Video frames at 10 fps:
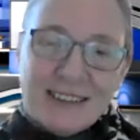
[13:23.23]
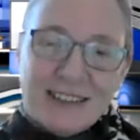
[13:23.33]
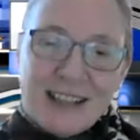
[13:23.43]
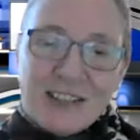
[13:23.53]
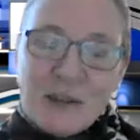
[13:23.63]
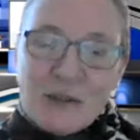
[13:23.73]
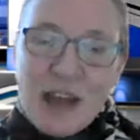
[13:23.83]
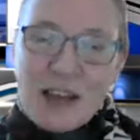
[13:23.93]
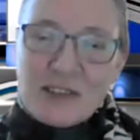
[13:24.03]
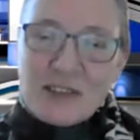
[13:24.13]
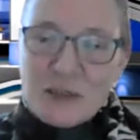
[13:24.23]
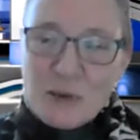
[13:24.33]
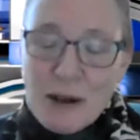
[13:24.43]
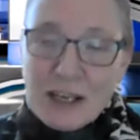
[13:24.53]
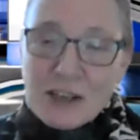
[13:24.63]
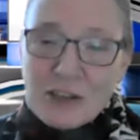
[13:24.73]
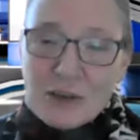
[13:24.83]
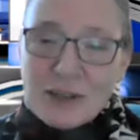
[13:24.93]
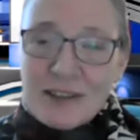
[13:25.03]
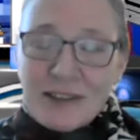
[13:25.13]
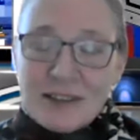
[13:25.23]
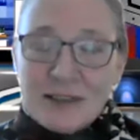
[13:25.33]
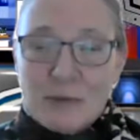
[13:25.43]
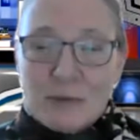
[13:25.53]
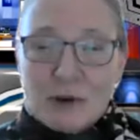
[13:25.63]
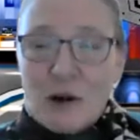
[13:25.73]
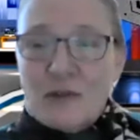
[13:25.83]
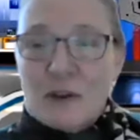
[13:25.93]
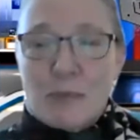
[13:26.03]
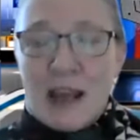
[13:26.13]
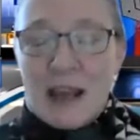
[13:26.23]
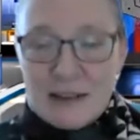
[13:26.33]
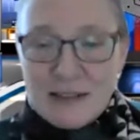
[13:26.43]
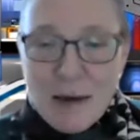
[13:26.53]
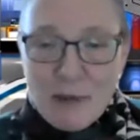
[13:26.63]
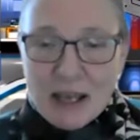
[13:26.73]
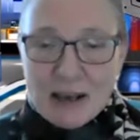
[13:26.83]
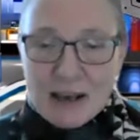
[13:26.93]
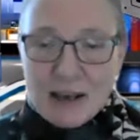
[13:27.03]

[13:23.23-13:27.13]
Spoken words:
in 2020 during this COVID pandemic,